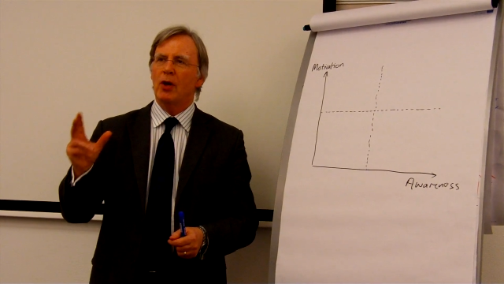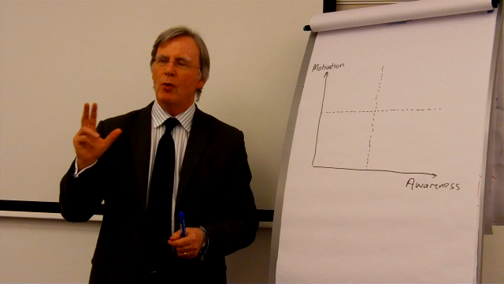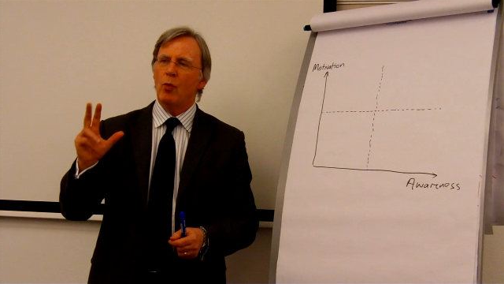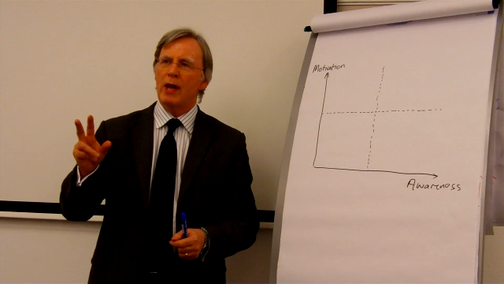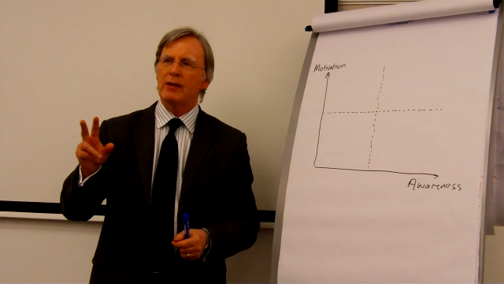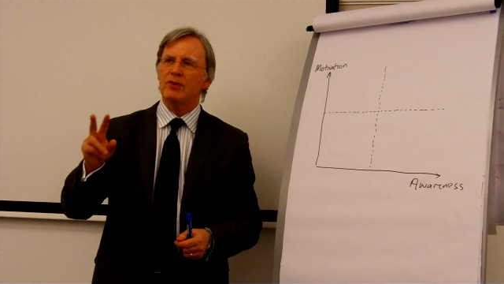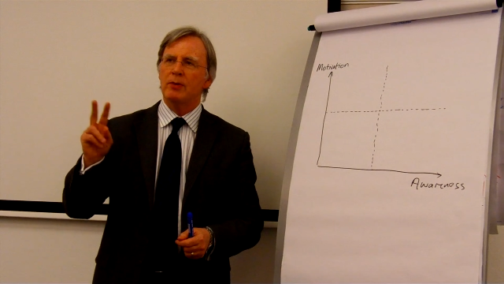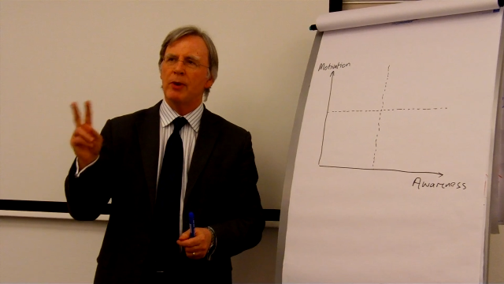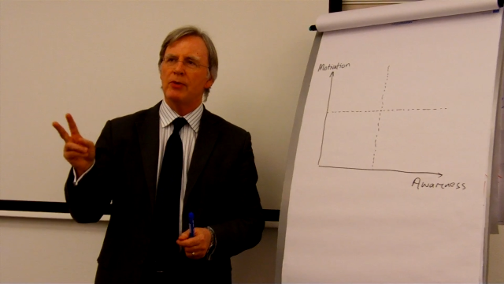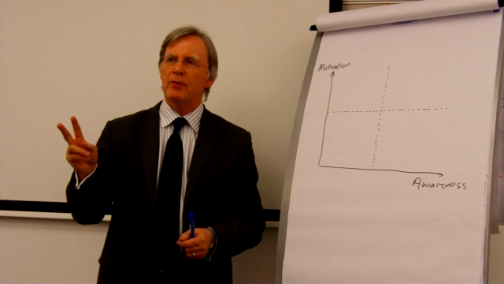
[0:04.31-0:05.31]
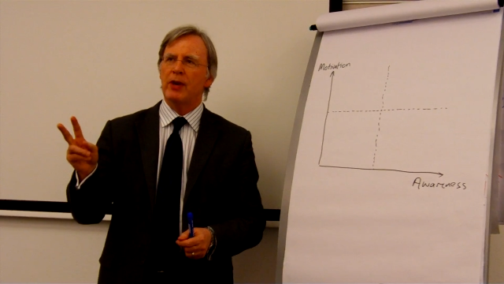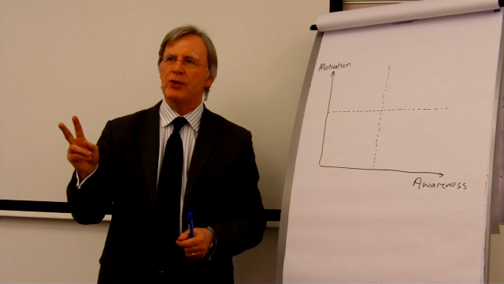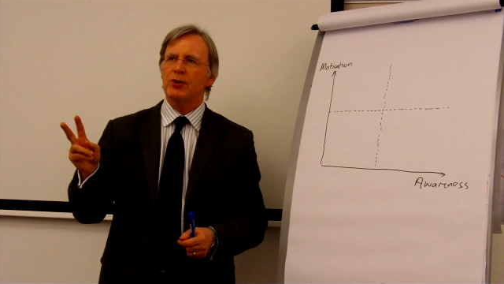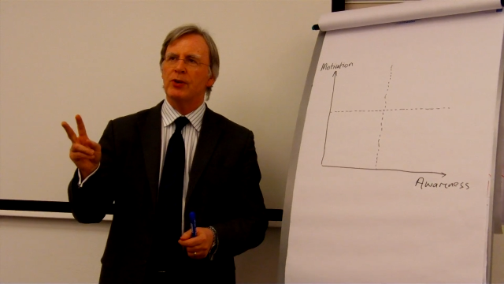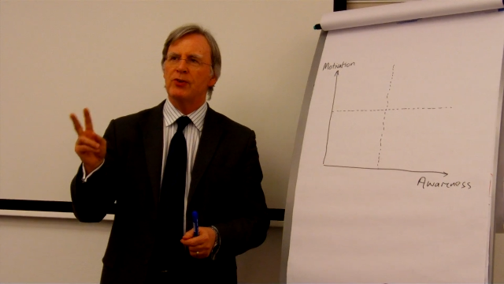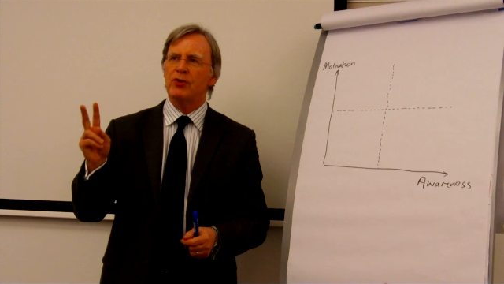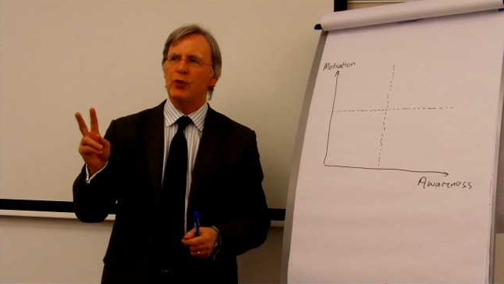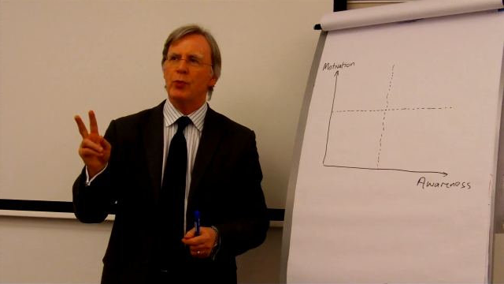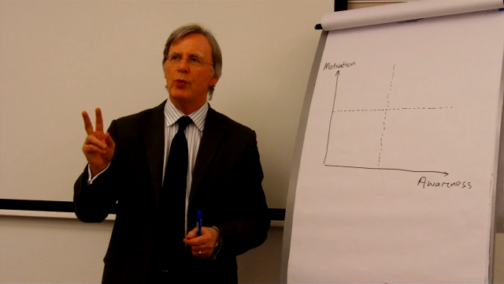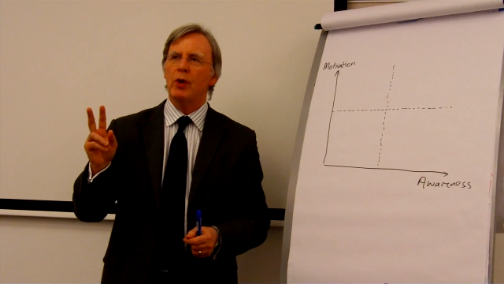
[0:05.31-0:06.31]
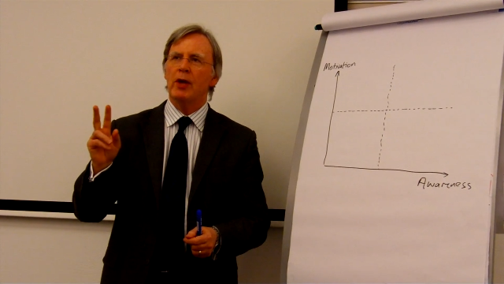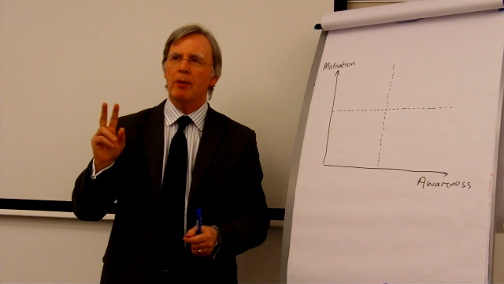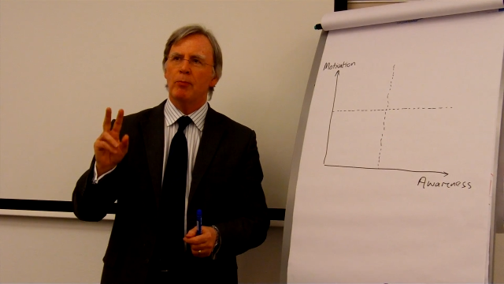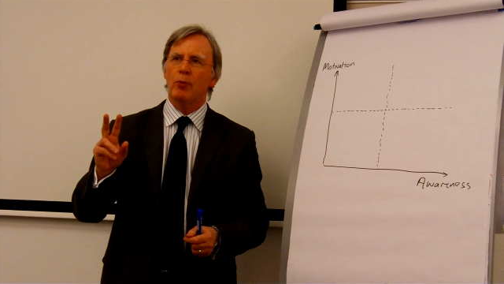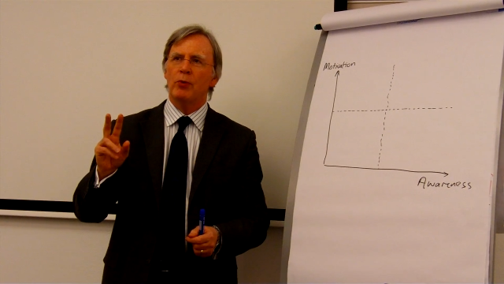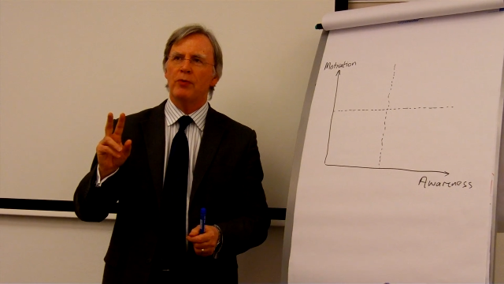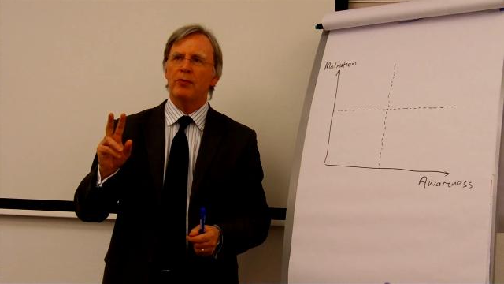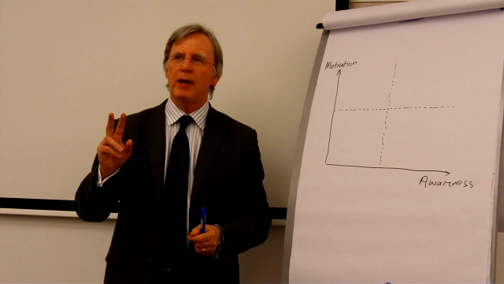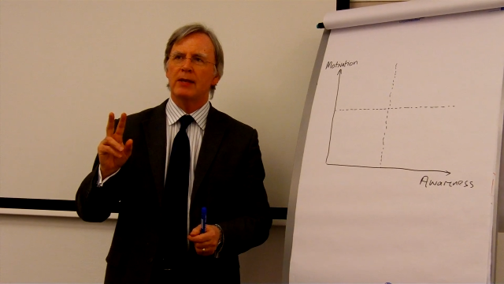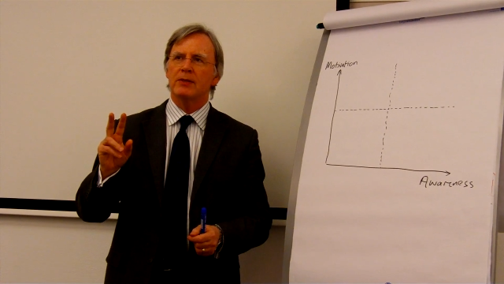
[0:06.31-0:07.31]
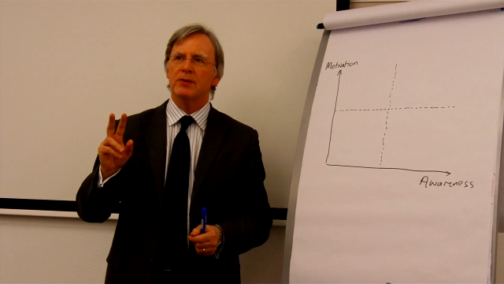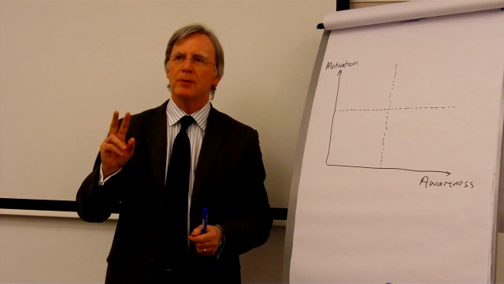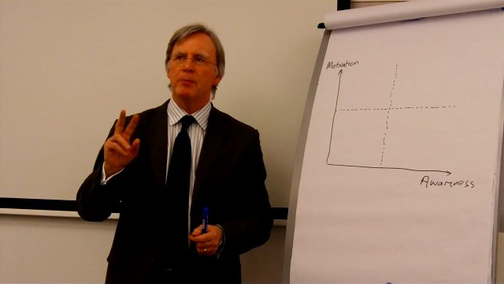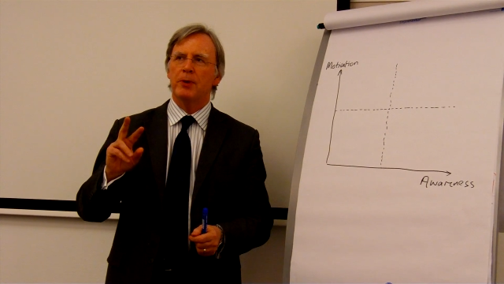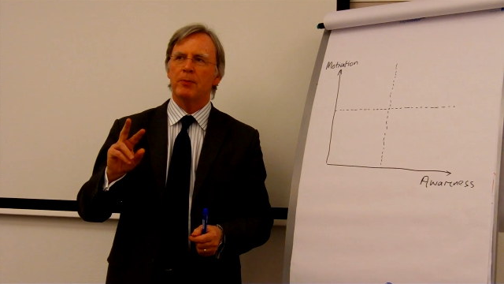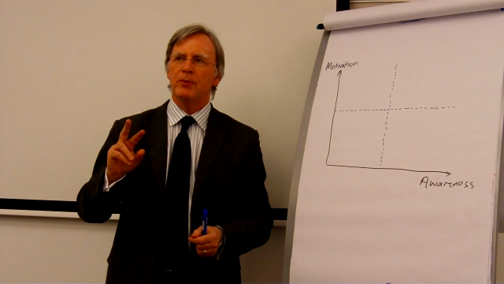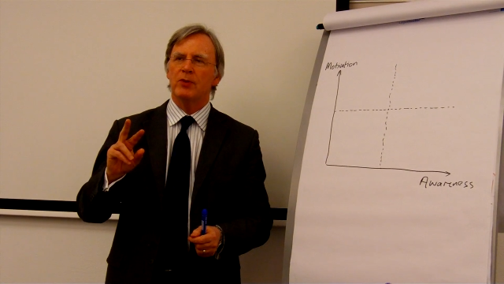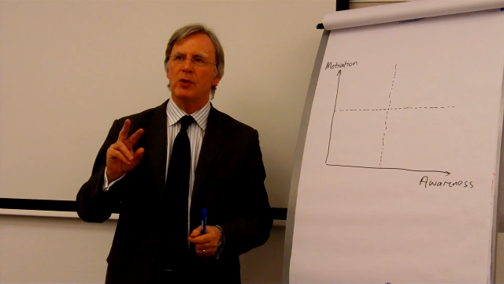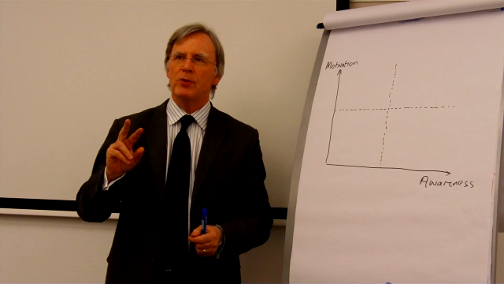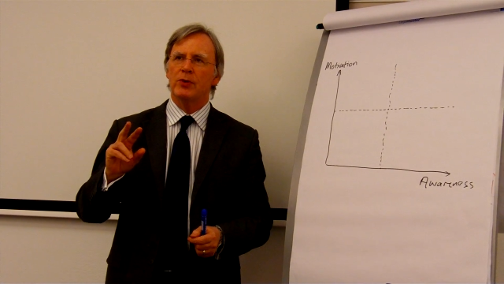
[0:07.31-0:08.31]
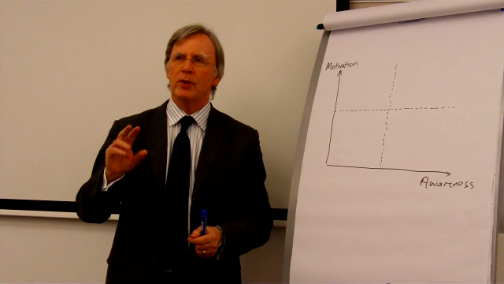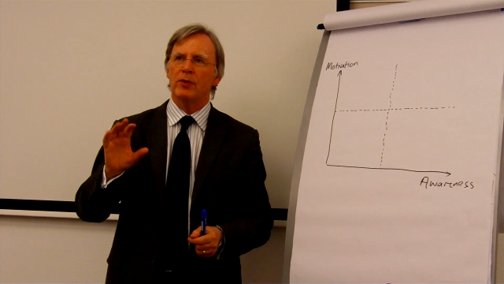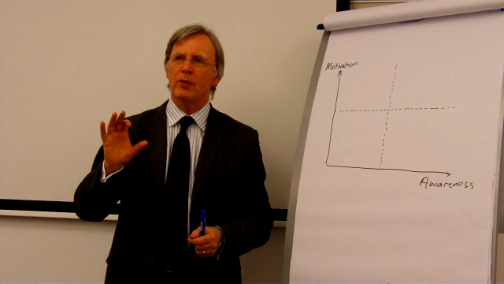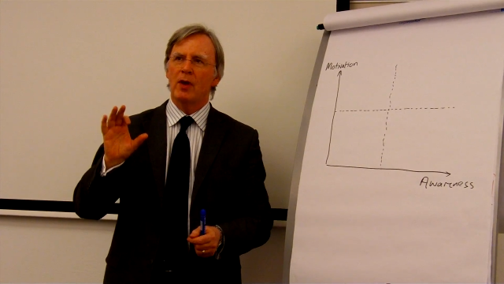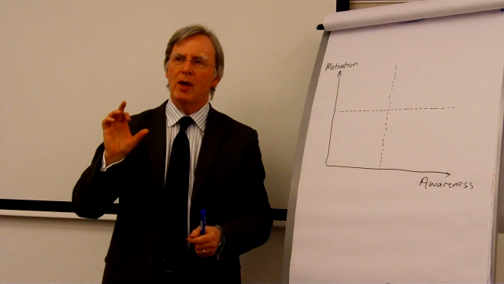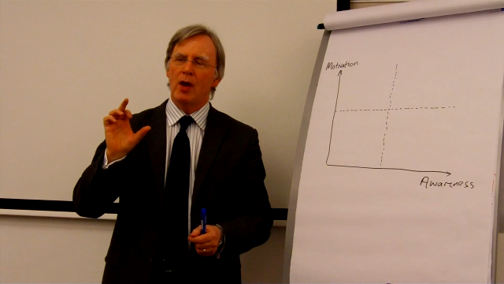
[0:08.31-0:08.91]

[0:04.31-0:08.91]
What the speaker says: Awareness and motivation are two important factors in people's solutions.